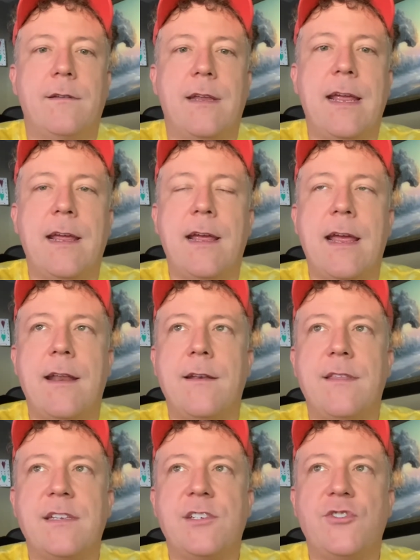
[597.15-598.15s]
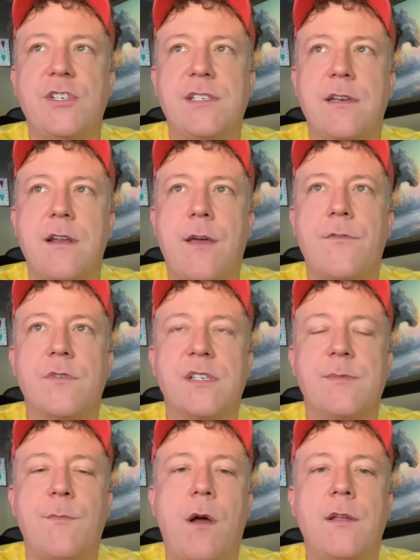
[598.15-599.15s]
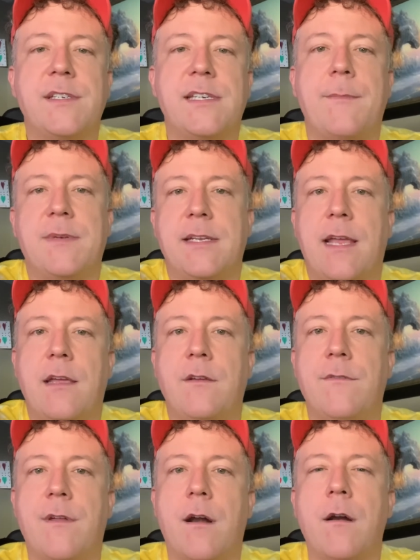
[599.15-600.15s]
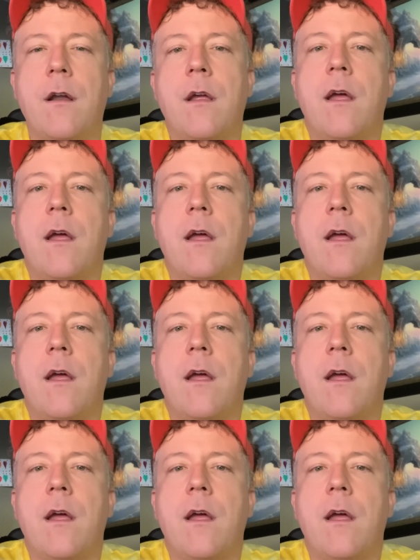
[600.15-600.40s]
And this is just another small step to get you there.